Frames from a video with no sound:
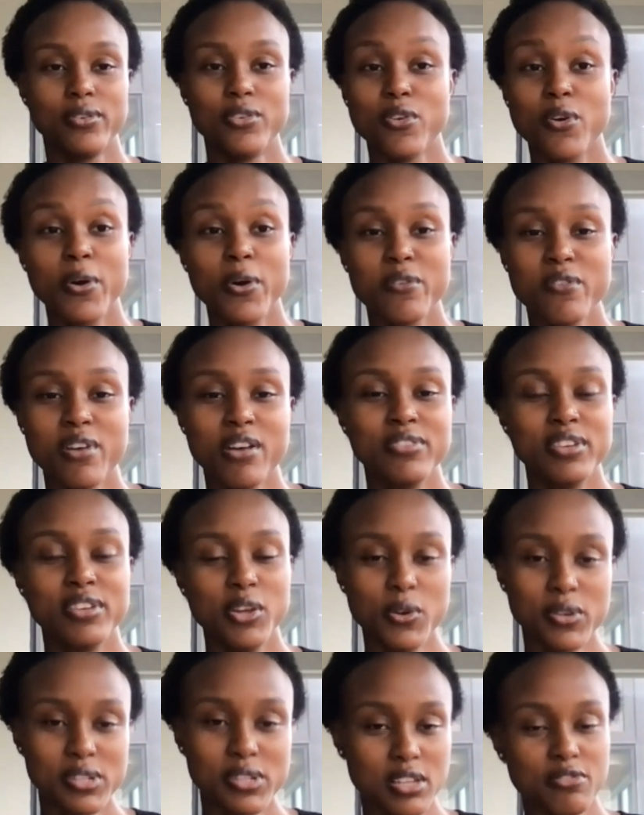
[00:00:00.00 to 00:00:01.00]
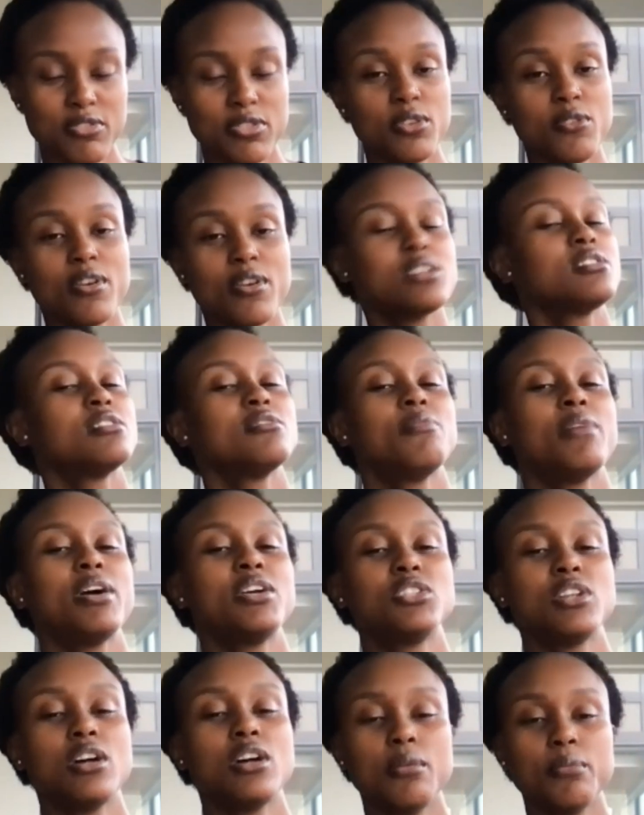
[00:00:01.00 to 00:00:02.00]
growing revenue as if the rest of my
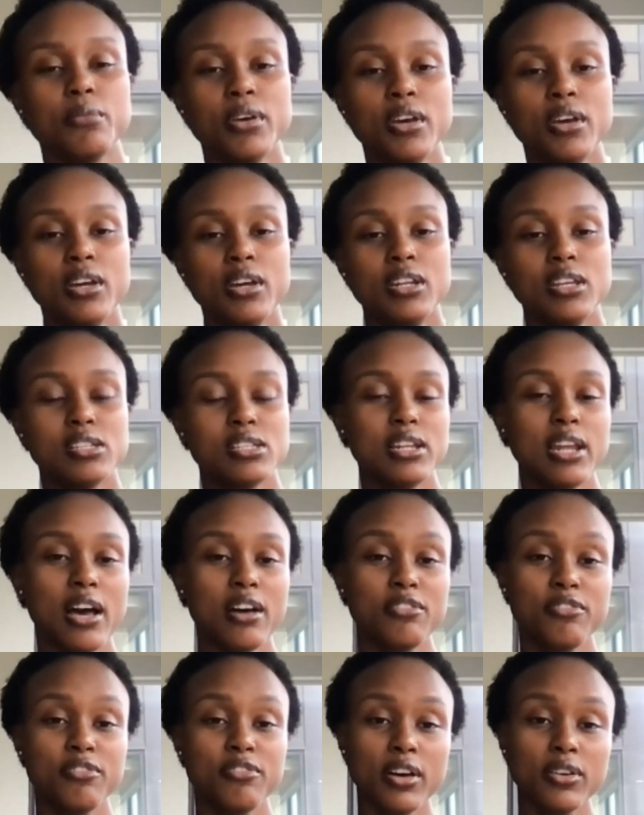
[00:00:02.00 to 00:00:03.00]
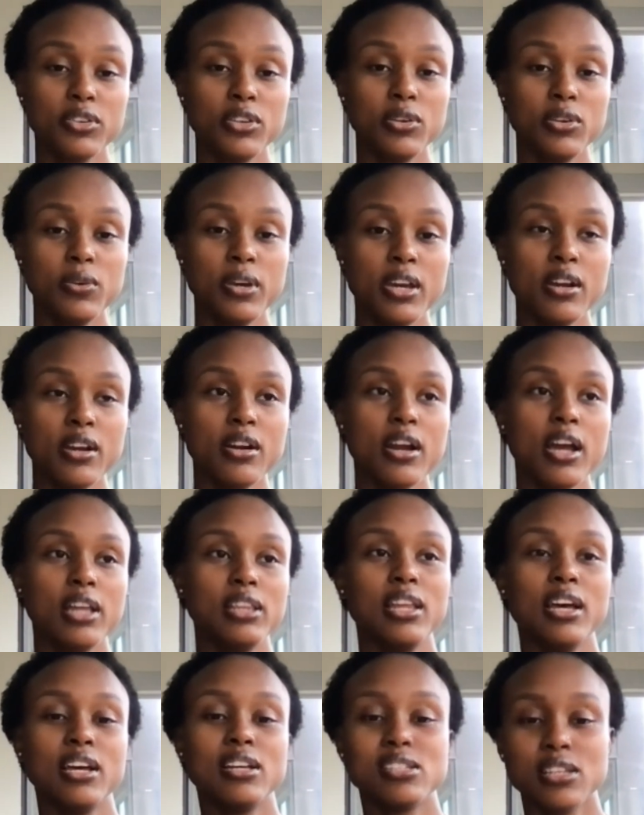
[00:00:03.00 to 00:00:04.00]
job doesn't have value here
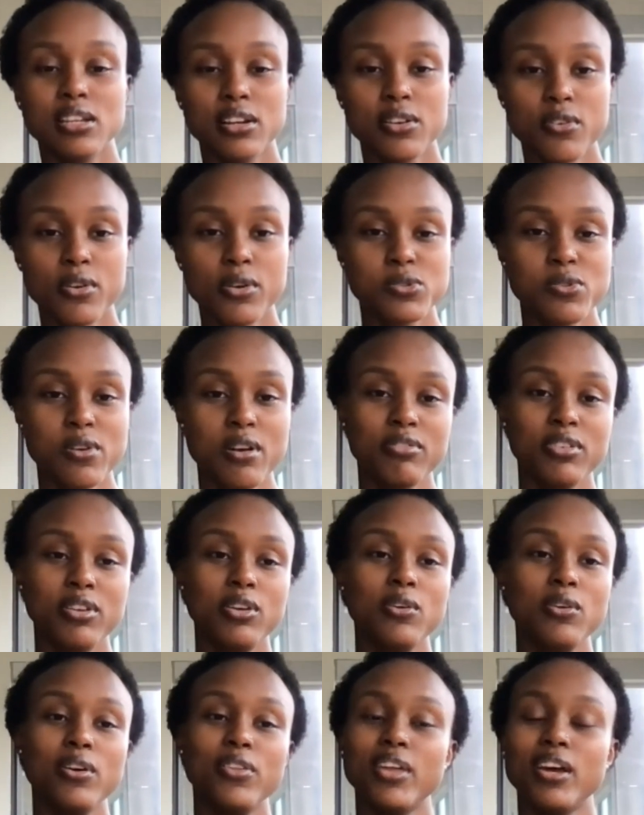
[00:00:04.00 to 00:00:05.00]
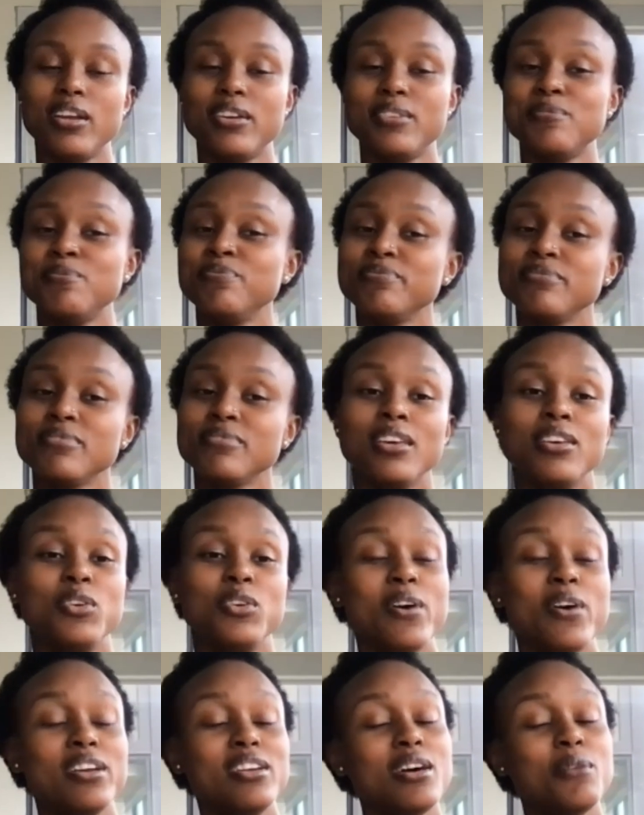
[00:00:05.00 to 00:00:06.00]
unless it grows revenue. And then
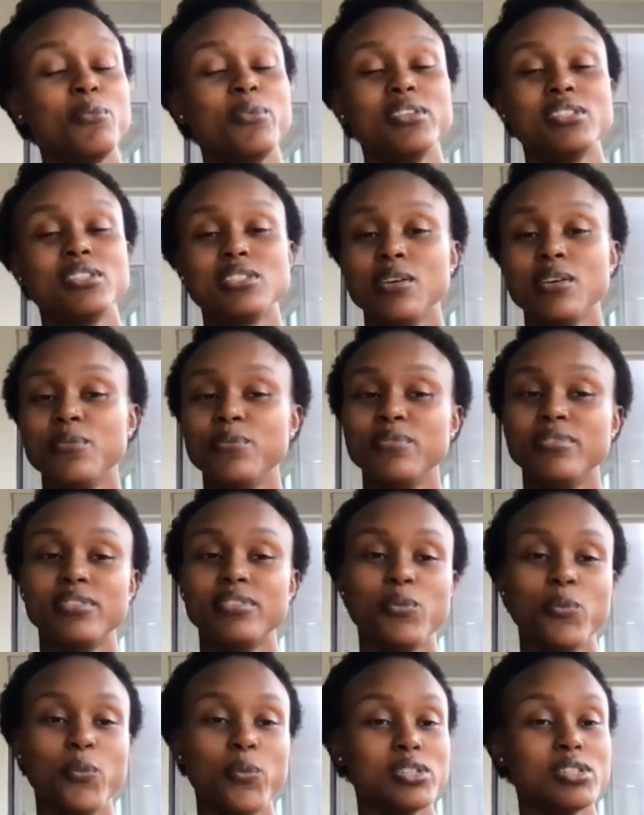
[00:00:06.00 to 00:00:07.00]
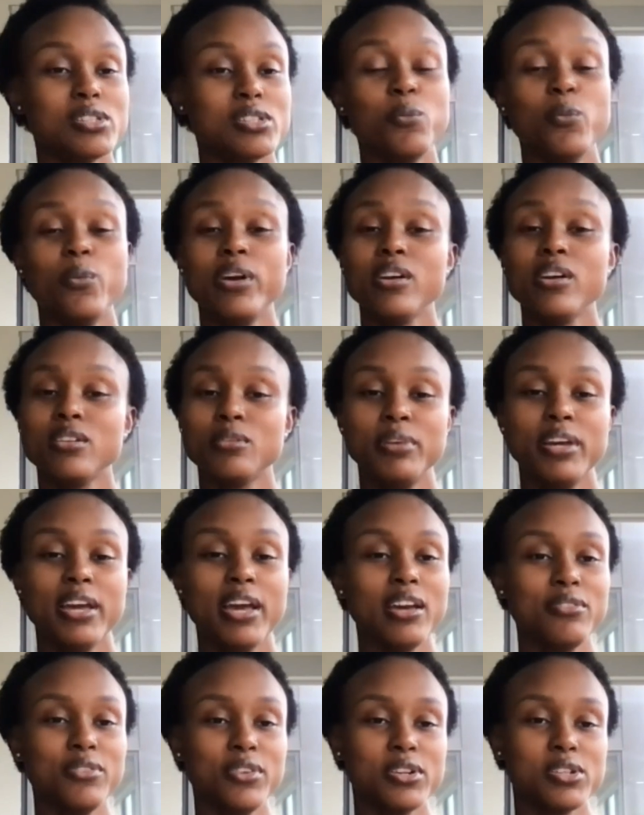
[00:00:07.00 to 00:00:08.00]
you end up with some weird
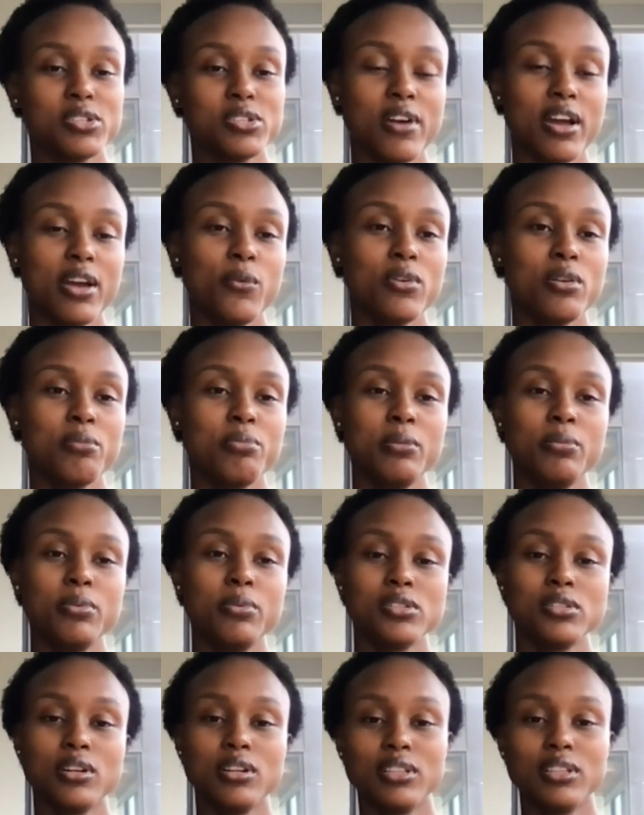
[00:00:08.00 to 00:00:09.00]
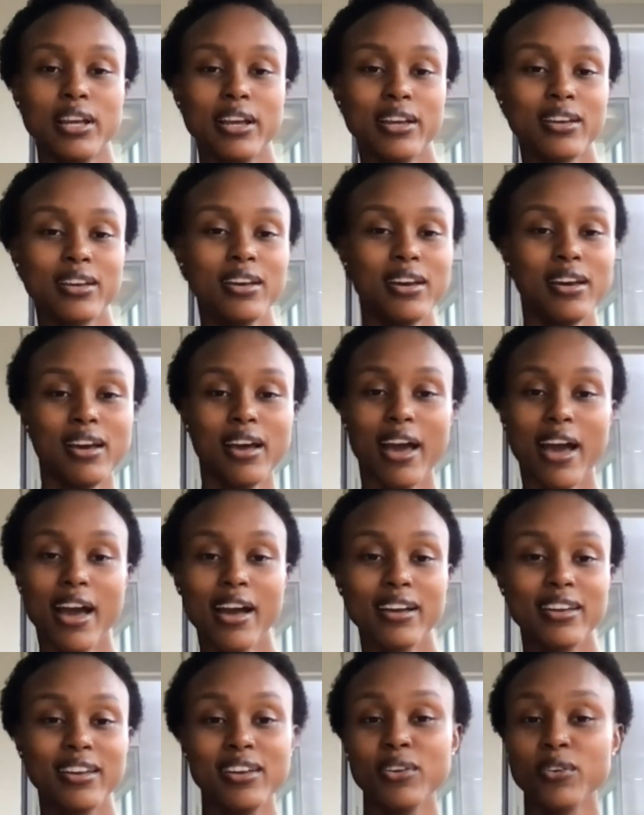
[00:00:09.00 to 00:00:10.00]
behaviors, right? Where people start like
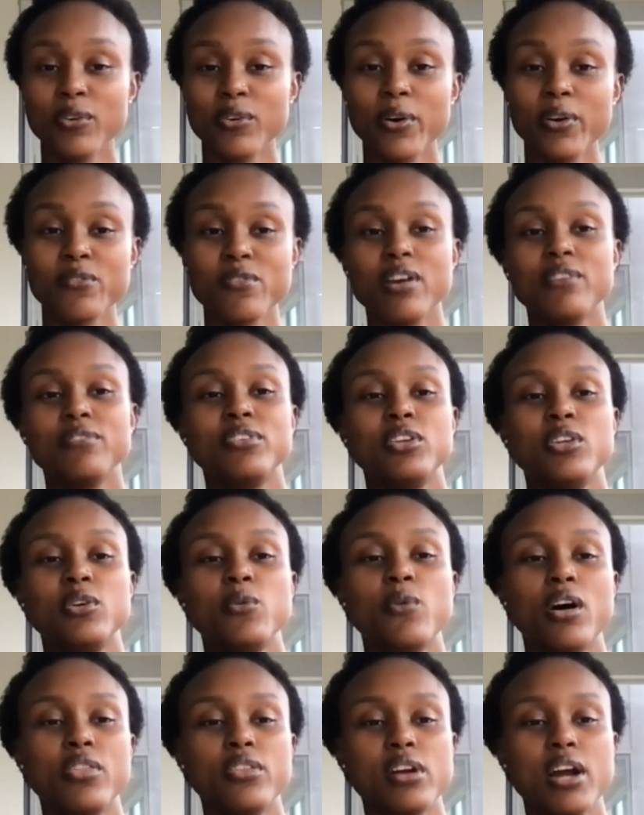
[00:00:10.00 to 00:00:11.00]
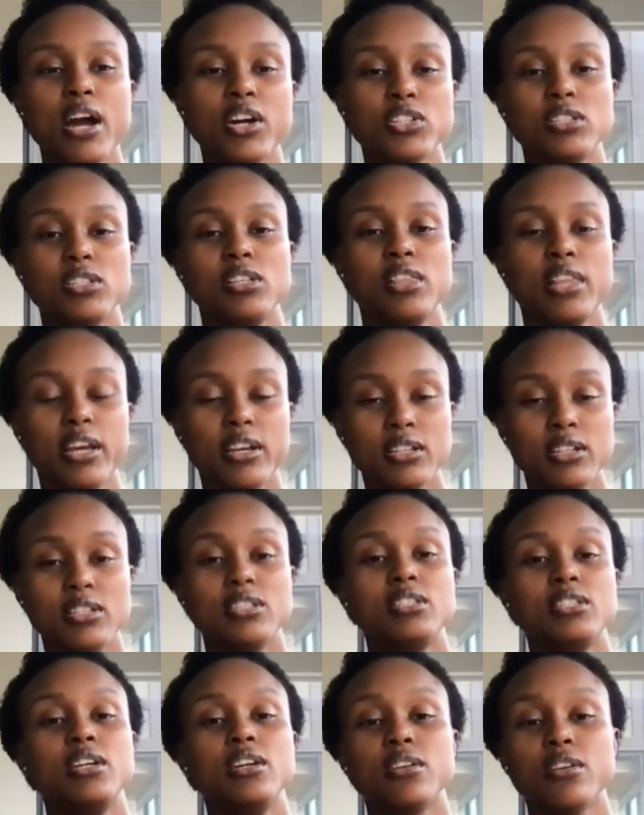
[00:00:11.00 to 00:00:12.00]
hacking growing revenue while they're actually like
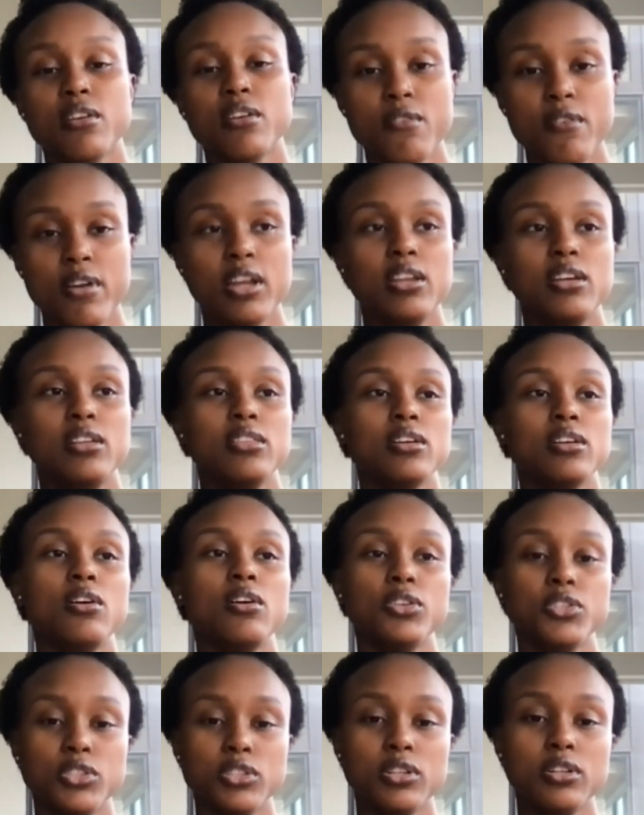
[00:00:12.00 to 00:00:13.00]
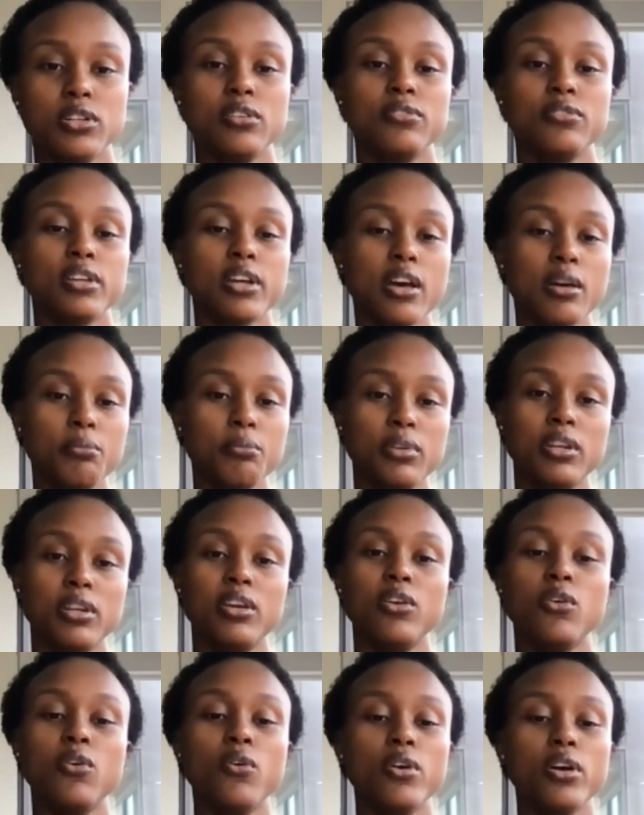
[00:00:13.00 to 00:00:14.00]
deteriorating the culture of the
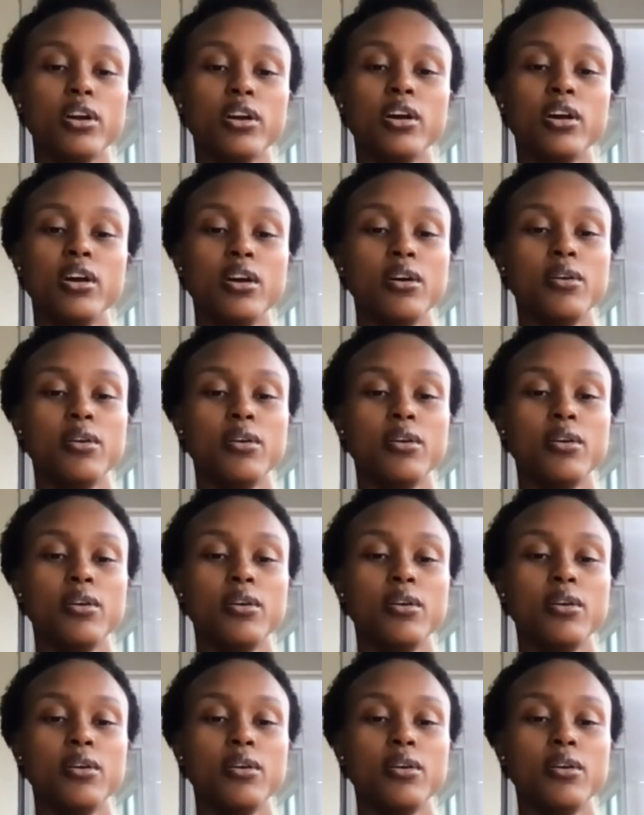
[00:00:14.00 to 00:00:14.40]
company or